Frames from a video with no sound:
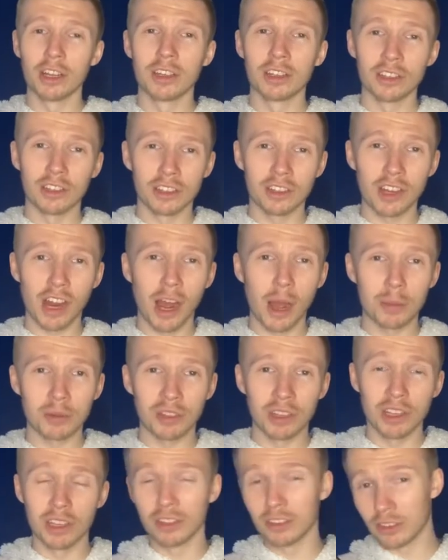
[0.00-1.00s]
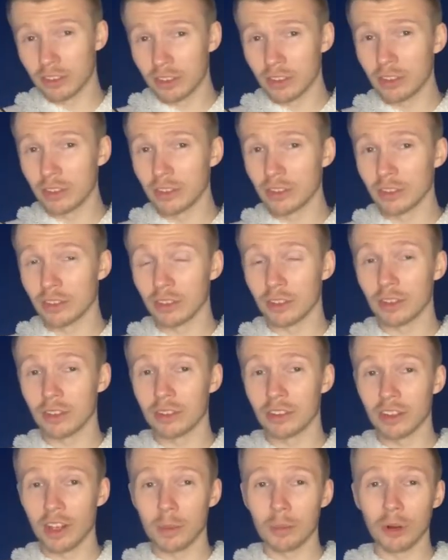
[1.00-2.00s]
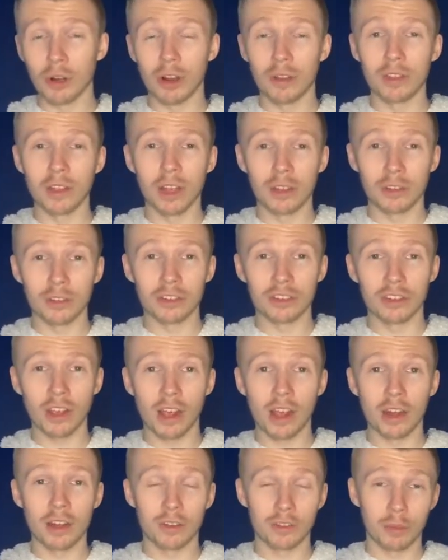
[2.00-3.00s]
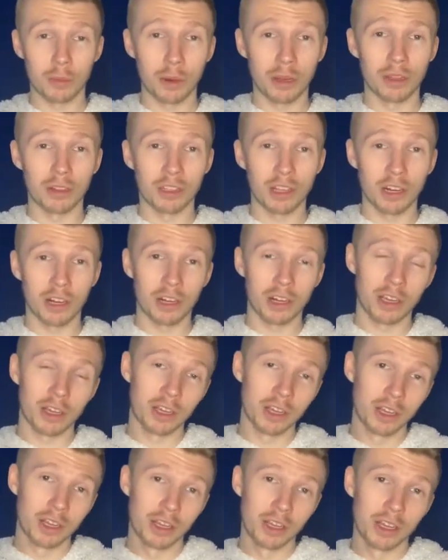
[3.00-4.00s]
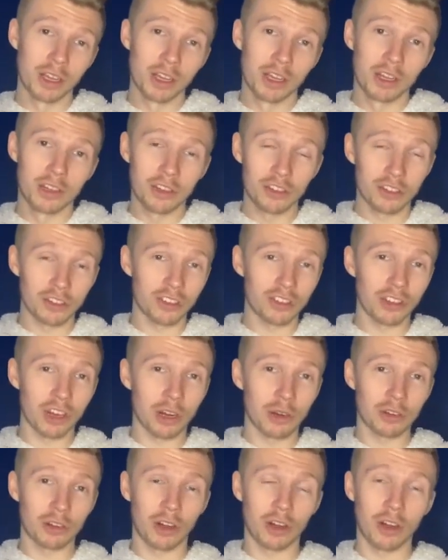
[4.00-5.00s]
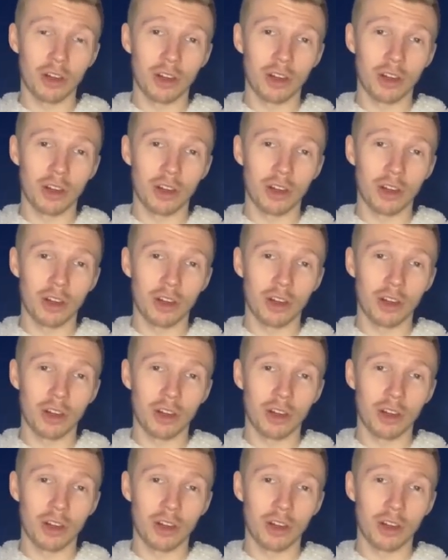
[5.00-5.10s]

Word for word: stops, sees Sam Kerr on the other side of the penalty area, dishes it out to her.